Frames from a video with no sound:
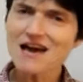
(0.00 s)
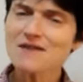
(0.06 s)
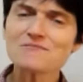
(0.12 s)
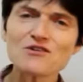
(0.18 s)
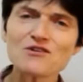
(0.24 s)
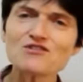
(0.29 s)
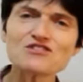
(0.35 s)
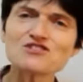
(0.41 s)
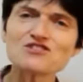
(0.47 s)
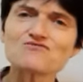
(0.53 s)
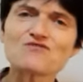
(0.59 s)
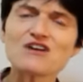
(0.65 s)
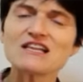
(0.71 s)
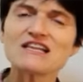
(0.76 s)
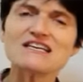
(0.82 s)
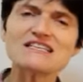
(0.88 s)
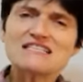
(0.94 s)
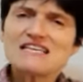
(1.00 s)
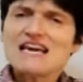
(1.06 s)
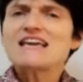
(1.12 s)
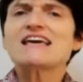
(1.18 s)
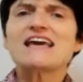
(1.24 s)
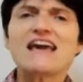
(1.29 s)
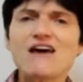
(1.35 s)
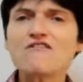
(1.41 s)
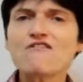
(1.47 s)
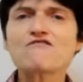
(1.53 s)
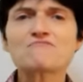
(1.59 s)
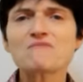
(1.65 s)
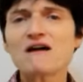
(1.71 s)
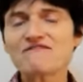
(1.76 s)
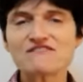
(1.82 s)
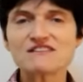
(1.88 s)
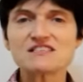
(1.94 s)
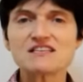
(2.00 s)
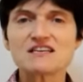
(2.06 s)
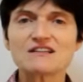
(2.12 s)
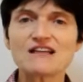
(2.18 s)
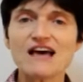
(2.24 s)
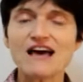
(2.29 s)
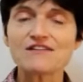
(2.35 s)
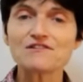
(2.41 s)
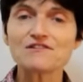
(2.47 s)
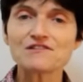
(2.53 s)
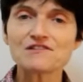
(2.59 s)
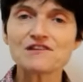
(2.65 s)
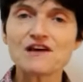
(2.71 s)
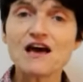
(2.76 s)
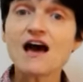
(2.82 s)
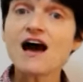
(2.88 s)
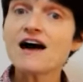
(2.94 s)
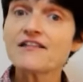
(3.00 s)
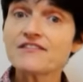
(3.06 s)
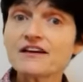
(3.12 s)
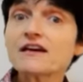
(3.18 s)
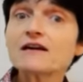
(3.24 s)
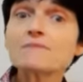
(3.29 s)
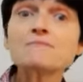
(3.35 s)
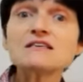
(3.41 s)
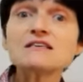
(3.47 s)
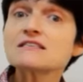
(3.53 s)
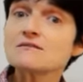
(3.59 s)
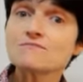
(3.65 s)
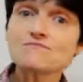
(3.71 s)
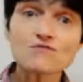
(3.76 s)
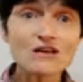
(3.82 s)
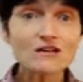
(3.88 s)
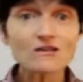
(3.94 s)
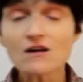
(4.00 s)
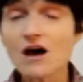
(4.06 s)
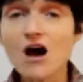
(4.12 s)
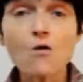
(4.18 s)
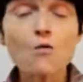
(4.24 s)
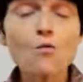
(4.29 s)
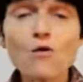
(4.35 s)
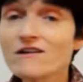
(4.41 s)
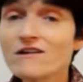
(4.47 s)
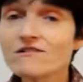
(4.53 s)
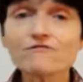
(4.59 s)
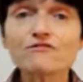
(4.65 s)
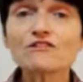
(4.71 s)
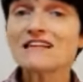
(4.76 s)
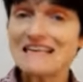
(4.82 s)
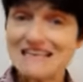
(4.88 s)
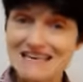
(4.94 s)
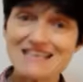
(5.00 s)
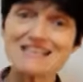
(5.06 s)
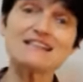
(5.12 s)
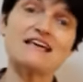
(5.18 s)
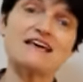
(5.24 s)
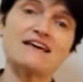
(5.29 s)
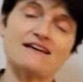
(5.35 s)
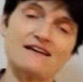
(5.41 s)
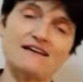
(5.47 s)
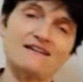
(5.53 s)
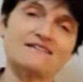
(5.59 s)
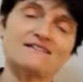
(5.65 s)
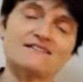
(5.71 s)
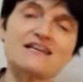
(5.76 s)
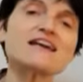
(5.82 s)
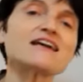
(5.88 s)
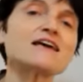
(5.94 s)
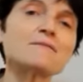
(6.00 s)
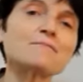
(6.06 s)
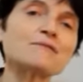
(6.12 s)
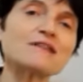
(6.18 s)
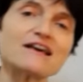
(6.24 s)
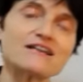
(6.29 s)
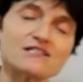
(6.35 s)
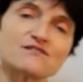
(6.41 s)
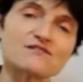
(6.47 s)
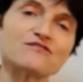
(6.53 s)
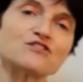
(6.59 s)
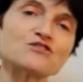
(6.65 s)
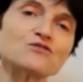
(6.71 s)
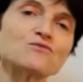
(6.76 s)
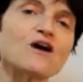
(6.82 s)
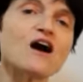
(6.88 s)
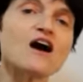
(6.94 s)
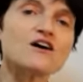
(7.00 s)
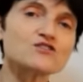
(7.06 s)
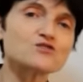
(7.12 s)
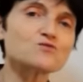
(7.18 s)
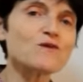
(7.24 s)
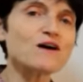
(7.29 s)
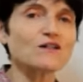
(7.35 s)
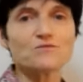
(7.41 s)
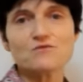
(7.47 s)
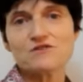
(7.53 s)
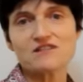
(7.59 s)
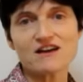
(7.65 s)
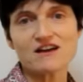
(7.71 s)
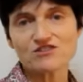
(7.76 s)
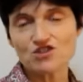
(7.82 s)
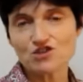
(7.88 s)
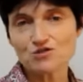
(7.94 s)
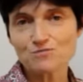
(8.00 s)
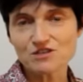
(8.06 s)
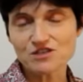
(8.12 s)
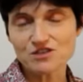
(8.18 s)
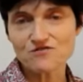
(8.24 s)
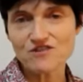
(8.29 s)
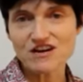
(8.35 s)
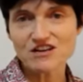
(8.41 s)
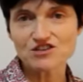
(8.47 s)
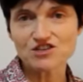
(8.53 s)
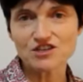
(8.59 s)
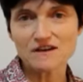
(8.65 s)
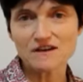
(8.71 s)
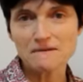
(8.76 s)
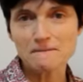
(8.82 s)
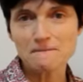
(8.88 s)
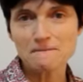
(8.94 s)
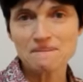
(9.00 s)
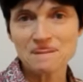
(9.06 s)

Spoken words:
I'm going to really take care of my physical health. And there can be some real wonderful healing taking place for you as well with that Jupiter energy.